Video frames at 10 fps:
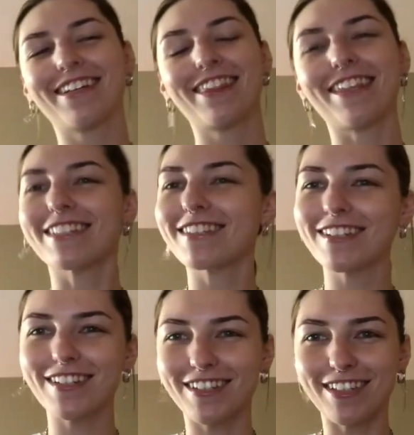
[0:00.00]
that sounds like
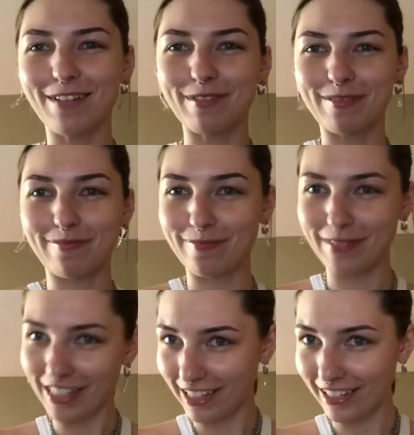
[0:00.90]
a good time to
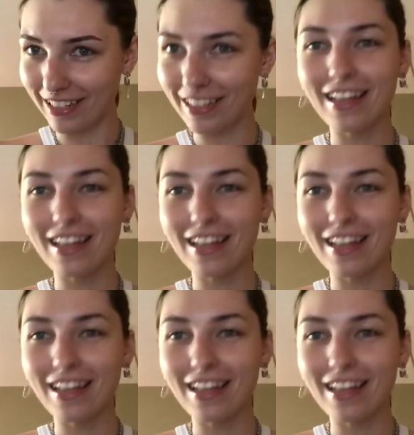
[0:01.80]
me.